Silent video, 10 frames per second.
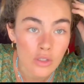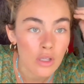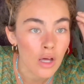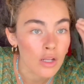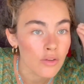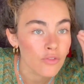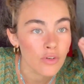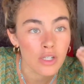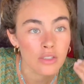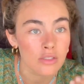a lot of
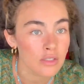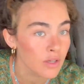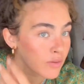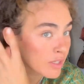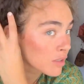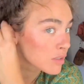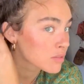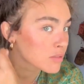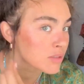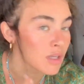frizz going
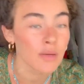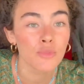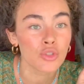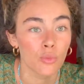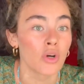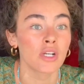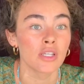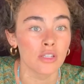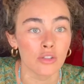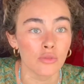on. I'm just warning
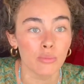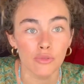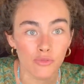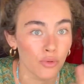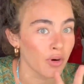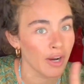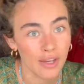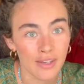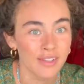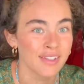you before
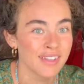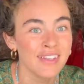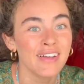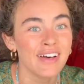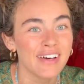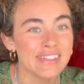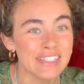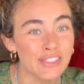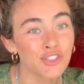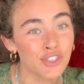I
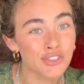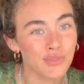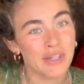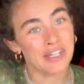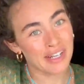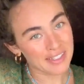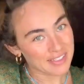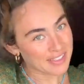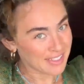unleash this right now.